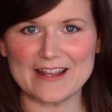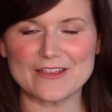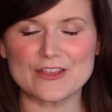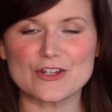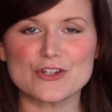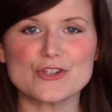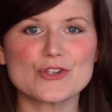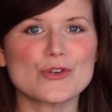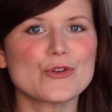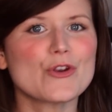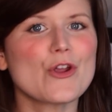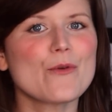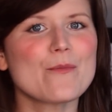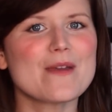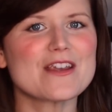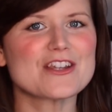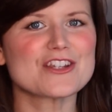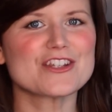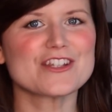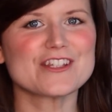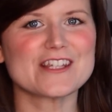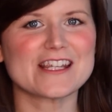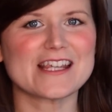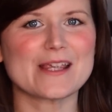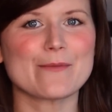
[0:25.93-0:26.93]
the Juno
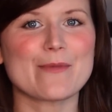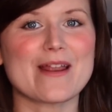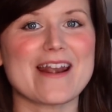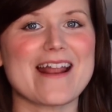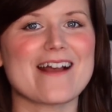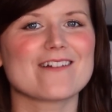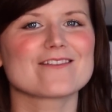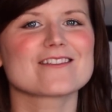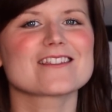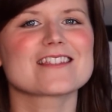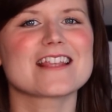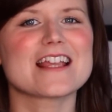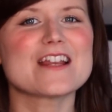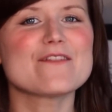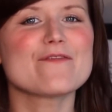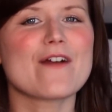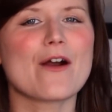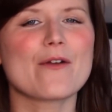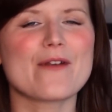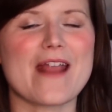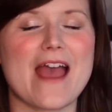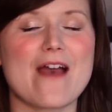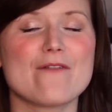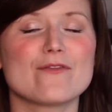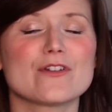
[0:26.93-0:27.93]
mission team announced they'd
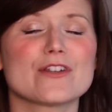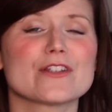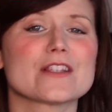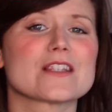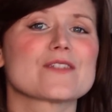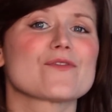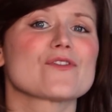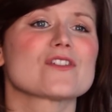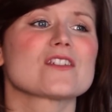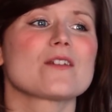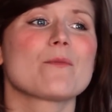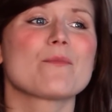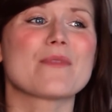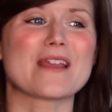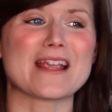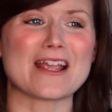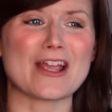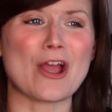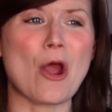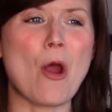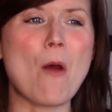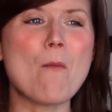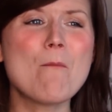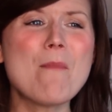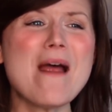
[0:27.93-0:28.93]
found evidence for something
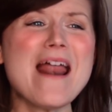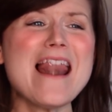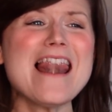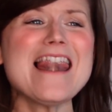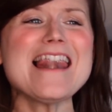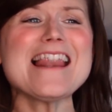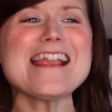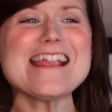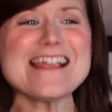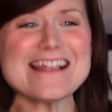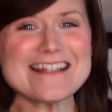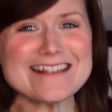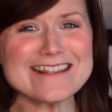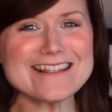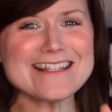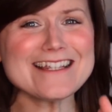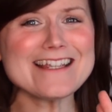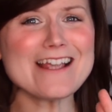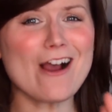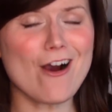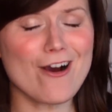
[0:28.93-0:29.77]
completely